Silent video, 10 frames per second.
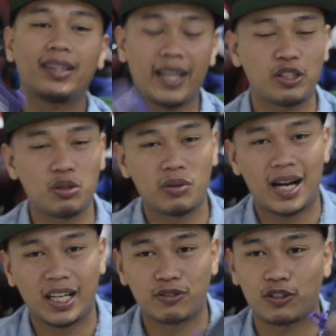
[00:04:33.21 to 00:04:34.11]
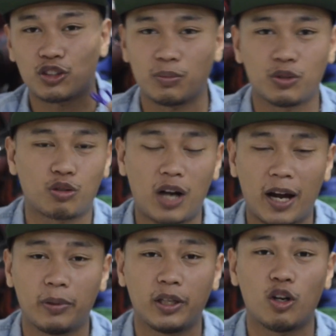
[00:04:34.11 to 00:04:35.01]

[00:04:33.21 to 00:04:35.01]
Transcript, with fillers: Thank you guys for subscribing,